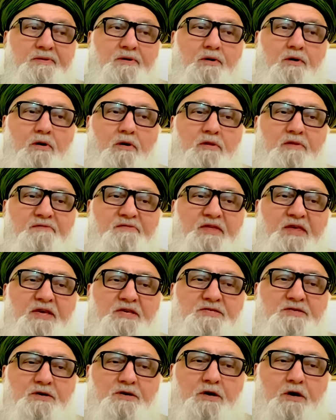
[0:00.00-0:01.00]
all of
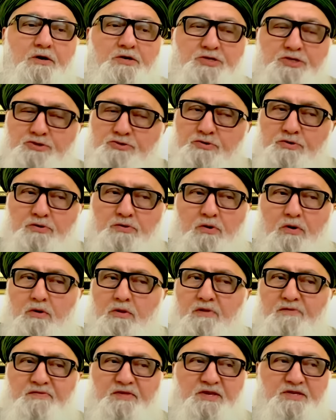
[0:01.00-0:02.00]
these are, are true,
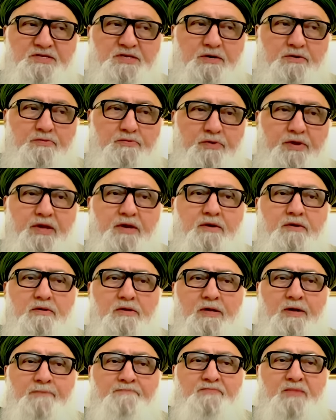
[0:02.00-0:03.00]
all of these are
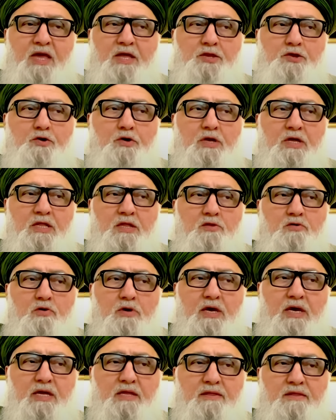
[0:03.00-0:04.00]
real and you can
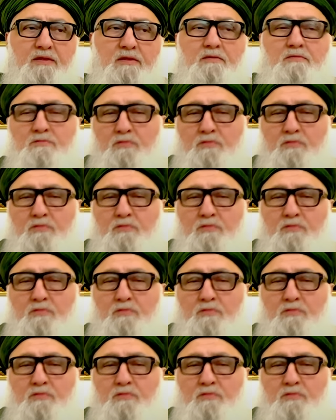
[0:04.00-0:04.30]
look at